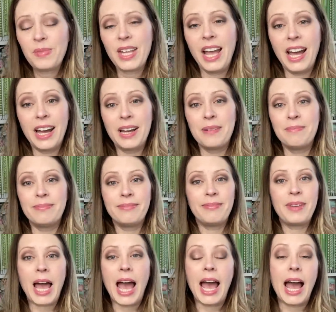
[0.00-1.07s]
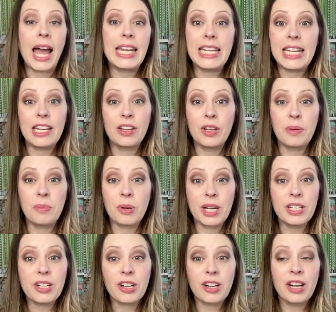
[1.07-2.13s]
um, I, I need a good
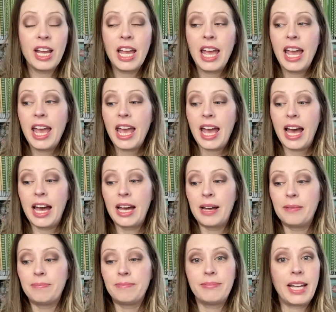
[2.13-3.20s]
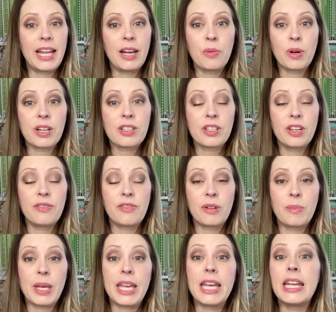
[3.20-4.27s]
printer um, and it works good
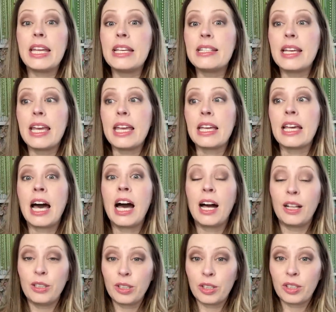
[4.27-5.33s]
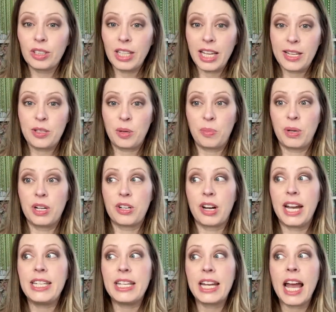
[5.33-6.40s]
for me. It is a color laser printer.
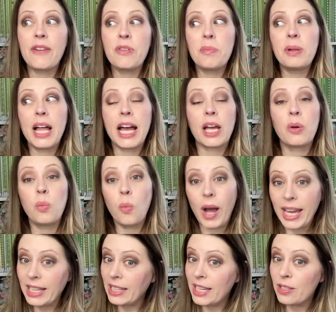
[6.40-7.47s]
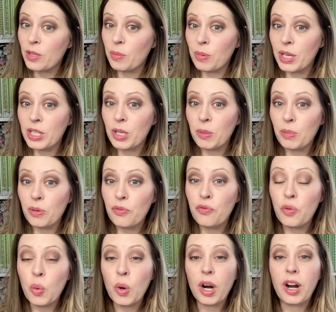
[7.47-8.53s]
I did have a black and white laser printer
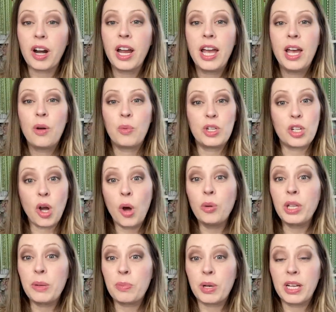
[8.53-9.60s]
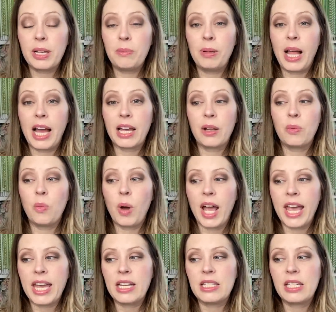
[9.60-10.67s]
before, which only printed black and
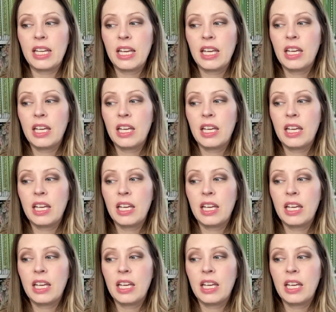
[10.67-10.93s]
white,